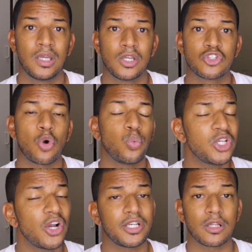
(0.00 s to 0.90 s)
So we
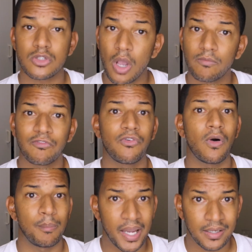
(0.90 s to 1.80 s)
are in a top
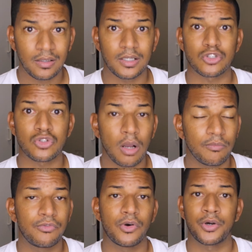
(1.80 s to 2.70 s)
4 battle, a
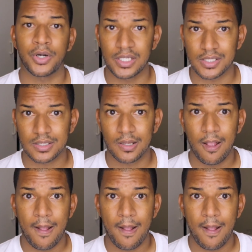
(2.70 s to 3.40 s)
top 4 race.